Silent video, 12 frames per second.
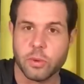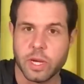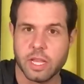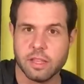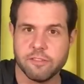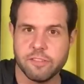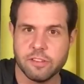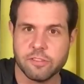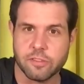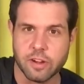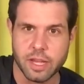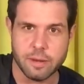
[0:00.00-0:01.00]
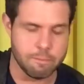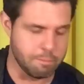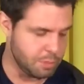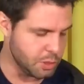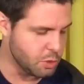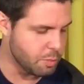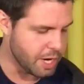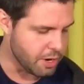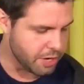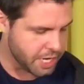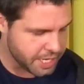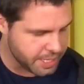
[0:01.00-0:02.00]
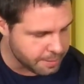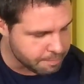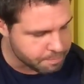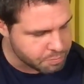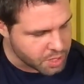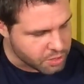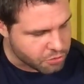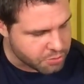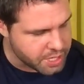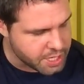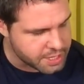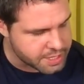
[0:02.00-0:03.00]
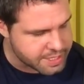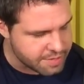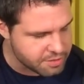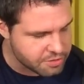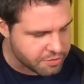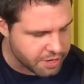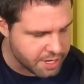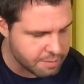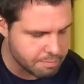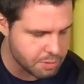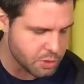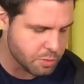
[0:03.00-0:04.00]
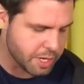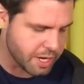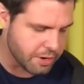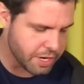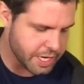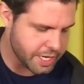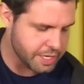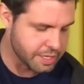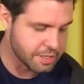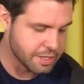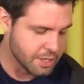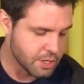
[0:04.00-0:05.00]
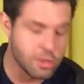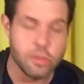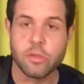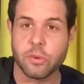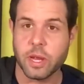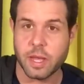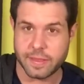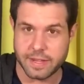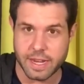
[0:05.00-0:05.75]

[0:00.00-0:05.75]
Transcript: on the 5th fret. Blueberry. 3 on the 7th fret. Blueberry. 3 on the